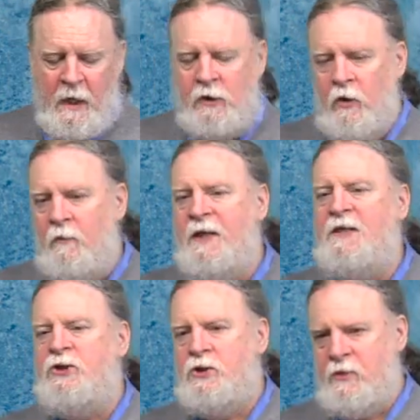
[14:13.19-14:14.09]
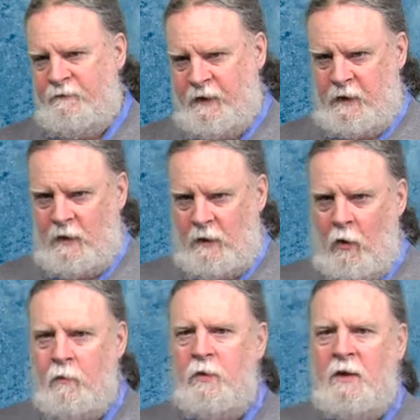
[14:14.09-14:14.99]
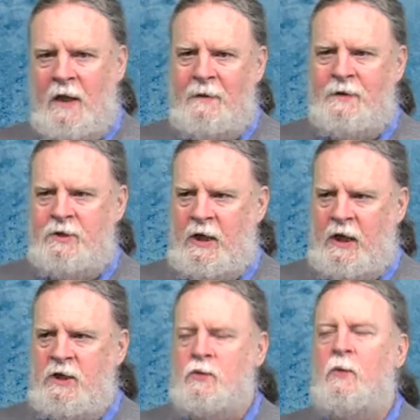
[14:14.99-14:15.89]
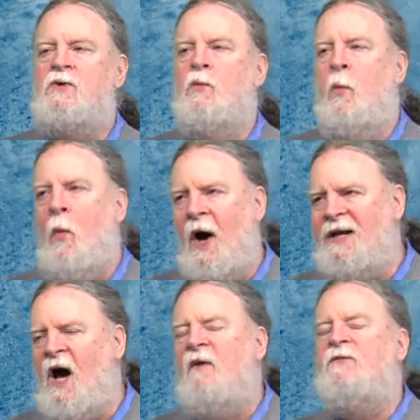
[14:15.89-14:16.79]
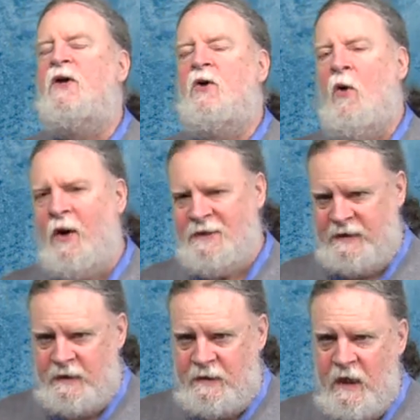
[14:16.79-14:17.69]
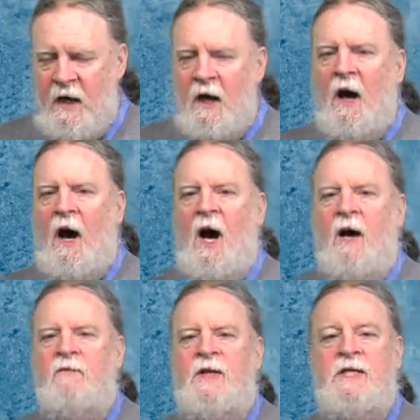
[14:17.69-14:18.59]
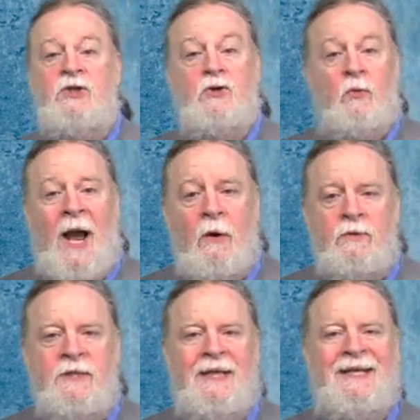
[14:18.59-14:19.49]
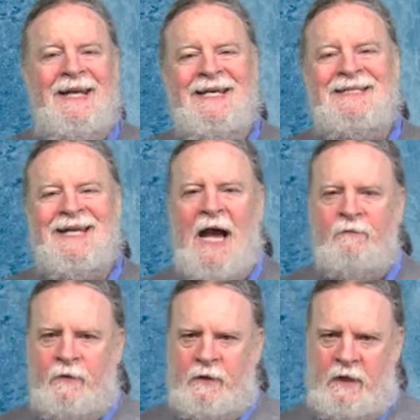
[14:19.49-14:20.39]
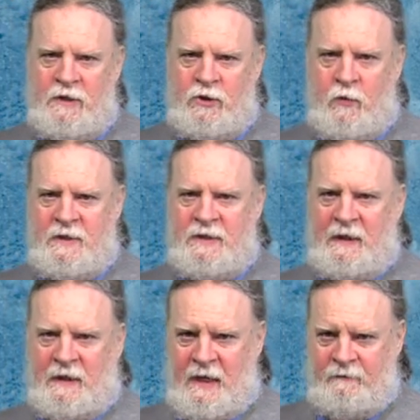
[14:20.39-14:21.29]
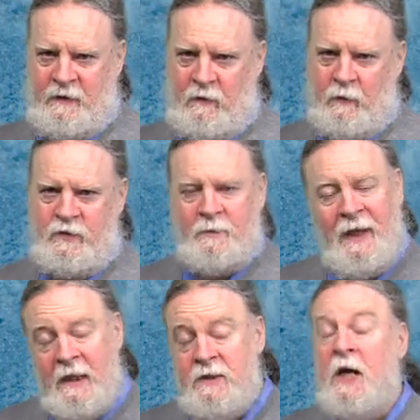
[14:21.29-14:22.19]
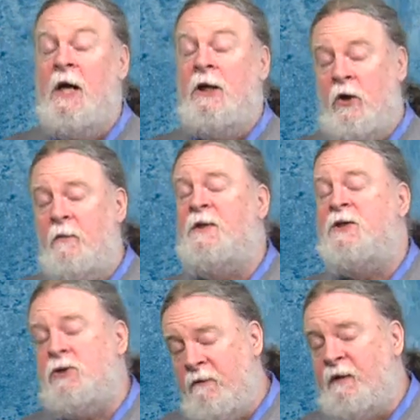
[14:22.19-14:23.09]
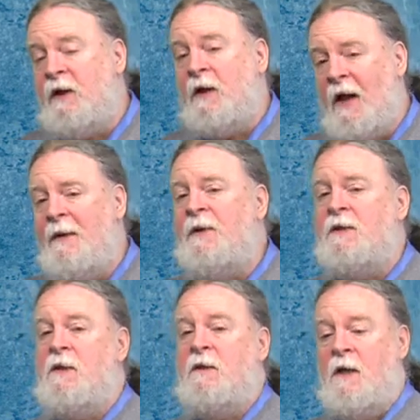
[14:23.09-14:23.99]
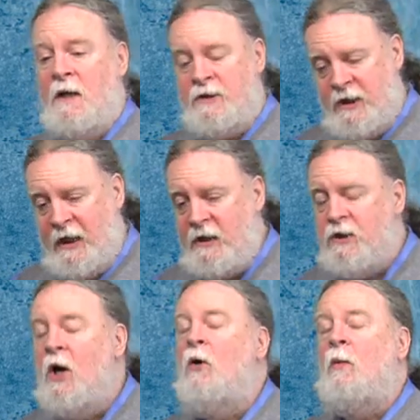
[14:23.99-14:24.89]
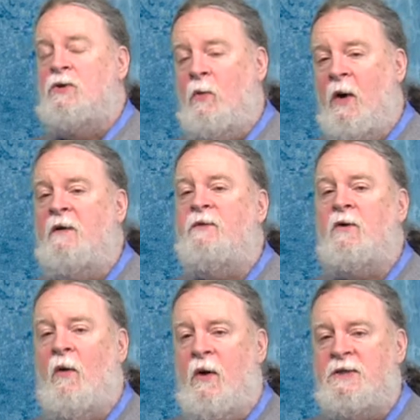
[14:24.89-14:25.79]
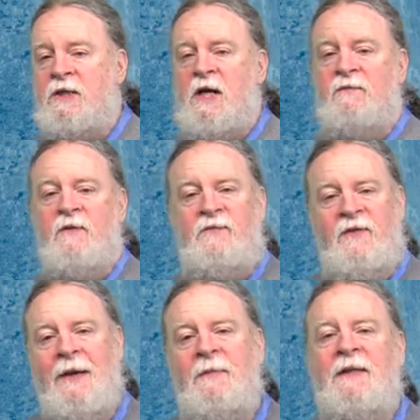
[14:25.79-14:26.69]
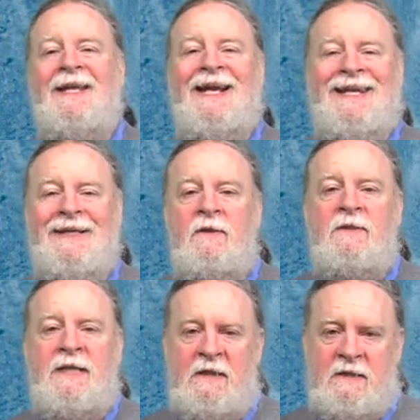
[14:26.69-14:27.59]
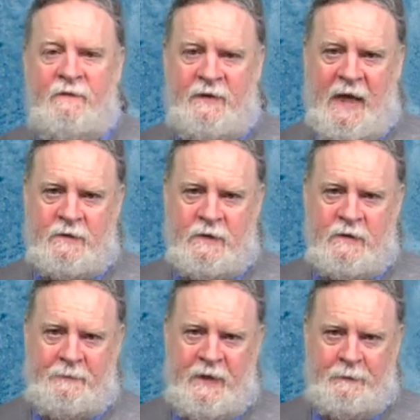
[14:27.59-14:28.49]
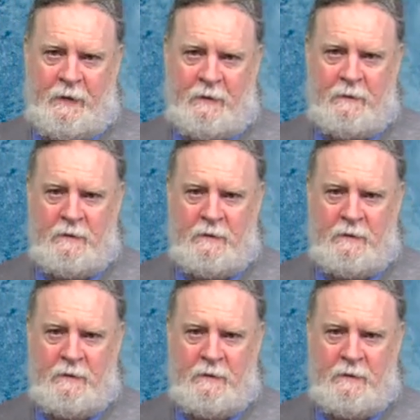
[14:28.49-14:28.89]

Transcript: human driven global climate change was one of the causes of the drought in East Africa in 2011, which means human driven climate uh, change was one of the causes of a famine that killed tens of thousands of people.